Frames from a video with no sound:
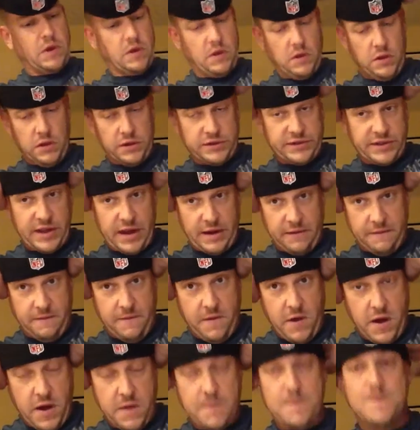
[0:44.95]
looks like
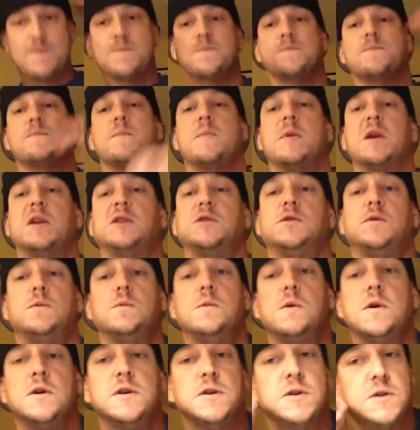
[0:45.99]
fun. It makes you
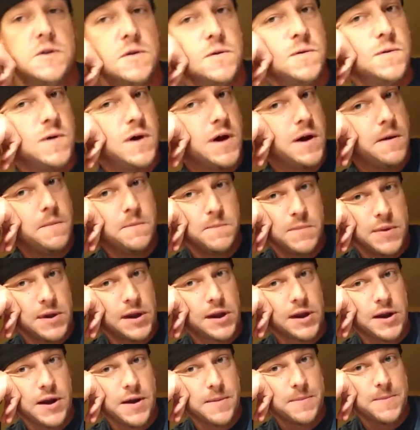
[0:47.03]
want to
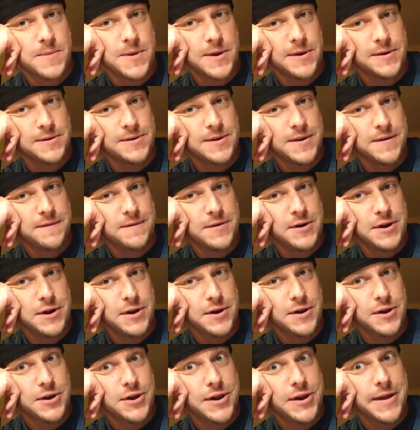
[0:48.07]
pick it up and give it
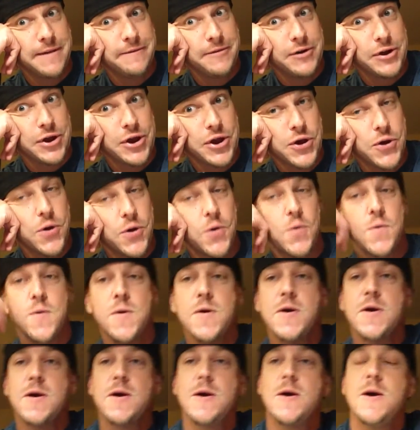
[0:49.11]
a go.
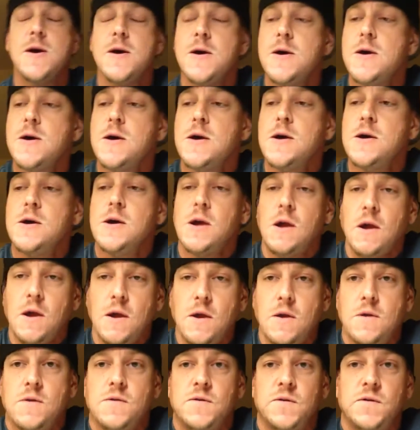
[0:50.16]

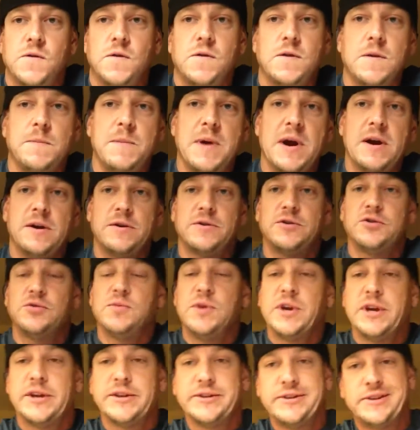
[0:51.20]
So the Parrot
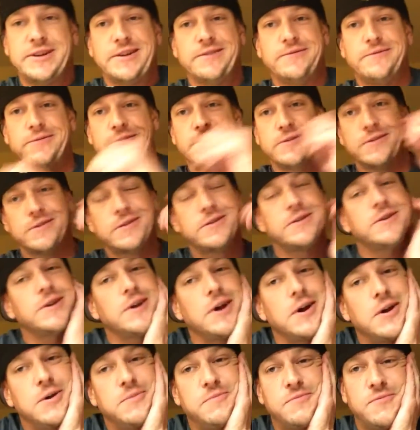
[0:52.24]
Swing is different
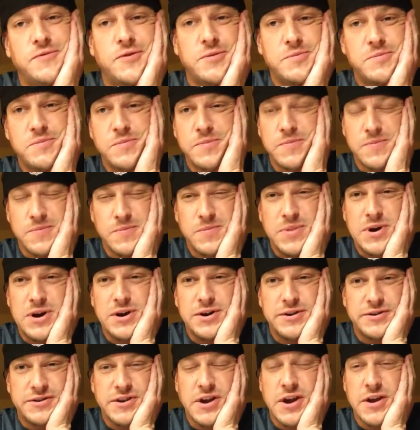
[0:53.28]
from
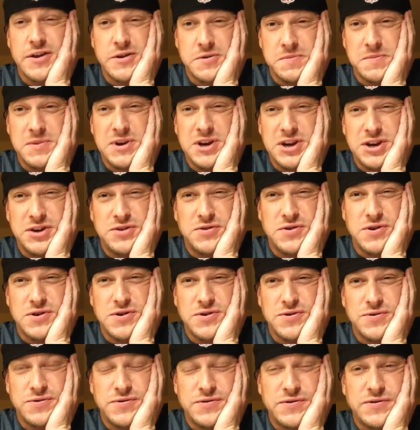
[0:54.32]
Parrot's other mini
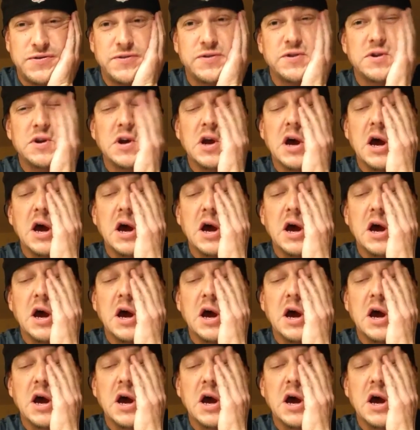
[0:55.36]
drones,